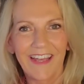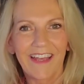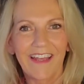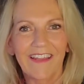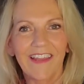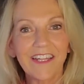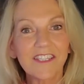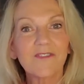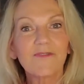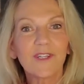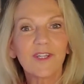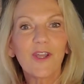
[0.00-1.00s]
That's a
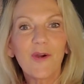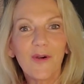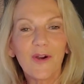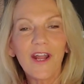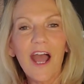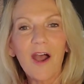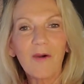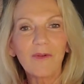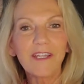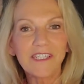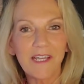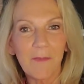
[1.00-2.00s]
video on how we
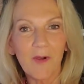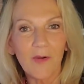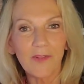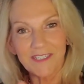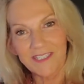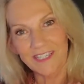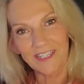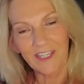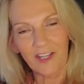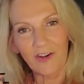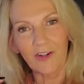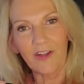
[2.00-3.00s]
demo the
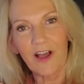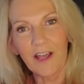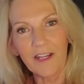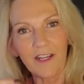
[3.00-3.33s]
skincare line.